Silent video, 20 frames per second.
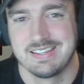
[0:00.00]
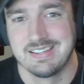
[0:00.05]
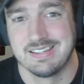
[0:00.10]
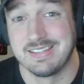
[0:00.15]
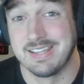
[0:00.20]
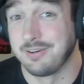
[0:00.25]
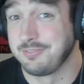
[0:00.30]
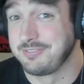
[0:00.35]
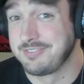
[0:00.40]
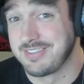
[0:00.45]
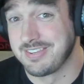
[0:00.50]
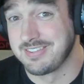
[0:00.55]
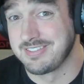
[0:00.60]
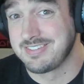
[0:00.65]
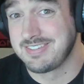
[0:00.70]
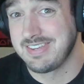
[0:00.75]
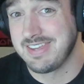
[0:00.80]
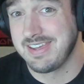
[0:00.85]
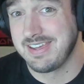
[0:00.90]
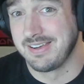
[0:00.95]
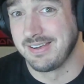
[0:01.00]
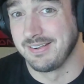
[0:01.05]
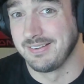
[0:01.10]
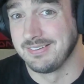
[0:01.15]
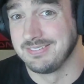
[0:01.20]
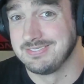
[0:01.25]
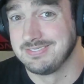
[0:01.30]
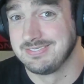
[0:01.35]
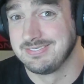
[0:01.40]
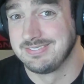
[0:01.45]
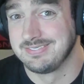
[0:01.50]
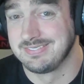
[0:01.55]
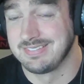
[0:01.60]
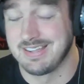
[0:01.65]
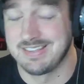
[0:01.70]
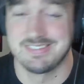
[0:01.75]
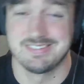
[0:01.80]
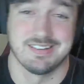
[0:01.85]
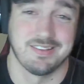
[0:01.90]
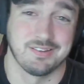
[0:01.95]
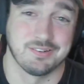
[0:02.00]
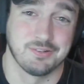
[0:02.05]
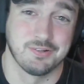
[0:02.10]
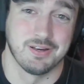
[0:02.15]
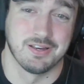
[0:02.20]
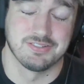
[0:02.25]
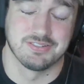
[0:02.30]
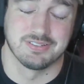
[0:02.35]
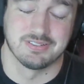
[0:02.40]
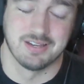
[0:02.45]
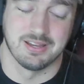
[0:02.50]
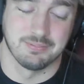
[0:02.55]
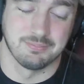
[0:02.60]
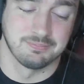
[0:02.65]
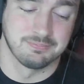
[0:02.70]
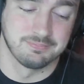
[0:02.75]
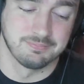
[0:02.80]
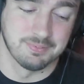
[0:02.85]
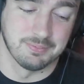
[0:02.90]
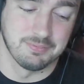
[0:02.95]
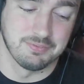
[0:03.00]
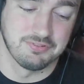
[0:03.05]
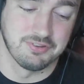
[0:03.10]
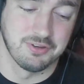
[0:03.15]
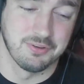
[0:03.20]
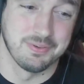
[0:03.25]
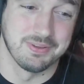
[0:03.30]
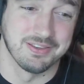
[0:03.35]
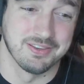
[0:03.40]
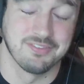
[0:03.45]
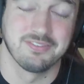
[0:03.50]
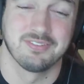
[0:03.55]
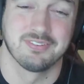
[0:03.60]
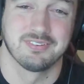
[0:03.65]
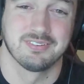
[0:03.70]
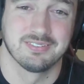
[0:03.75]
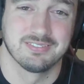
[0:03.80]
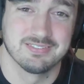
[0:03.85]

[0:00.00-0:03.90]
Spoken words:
Now, if it's on sale, that's another question. I'm assuming it's